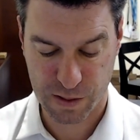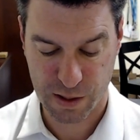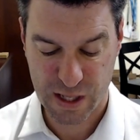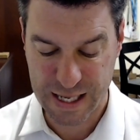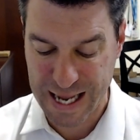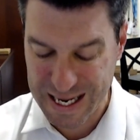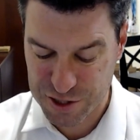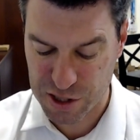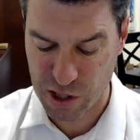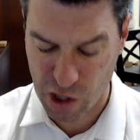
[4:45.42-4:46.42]
An
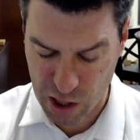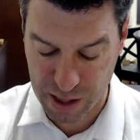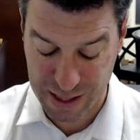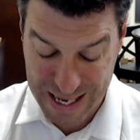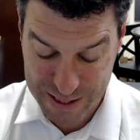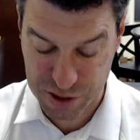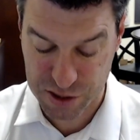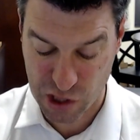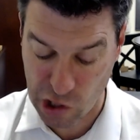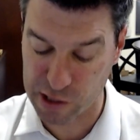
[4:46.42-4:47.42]
ancient, an anxious
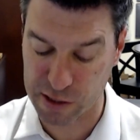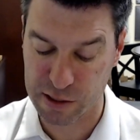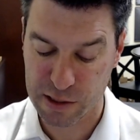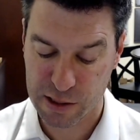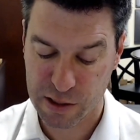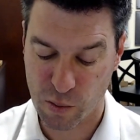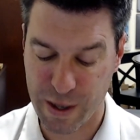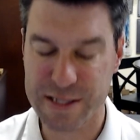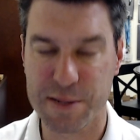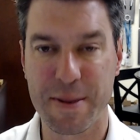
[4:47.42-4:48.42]
heart
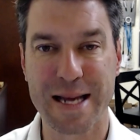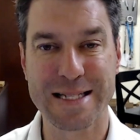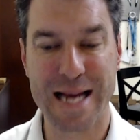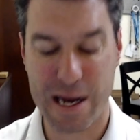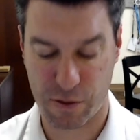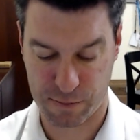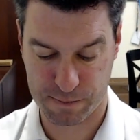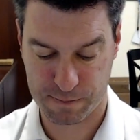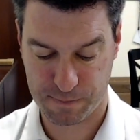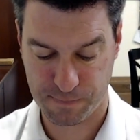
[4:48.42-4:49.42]
weighs a man down,
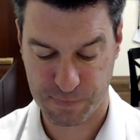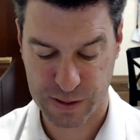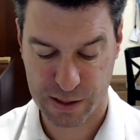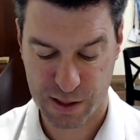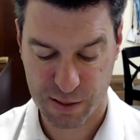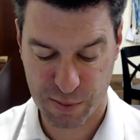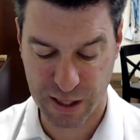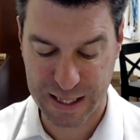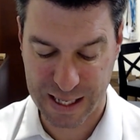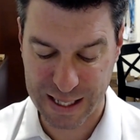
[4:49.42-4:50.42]
but a
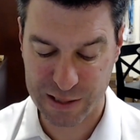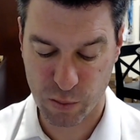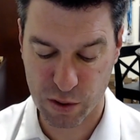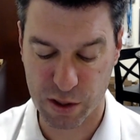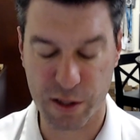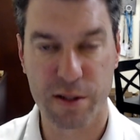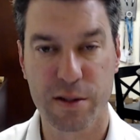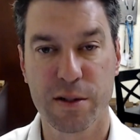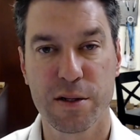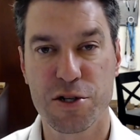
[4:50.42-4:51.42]
kind word
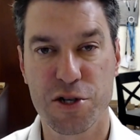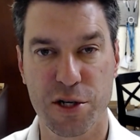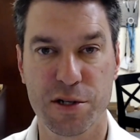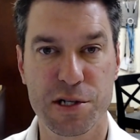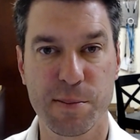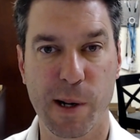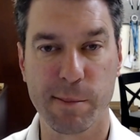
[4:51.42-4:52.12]
cheers him up.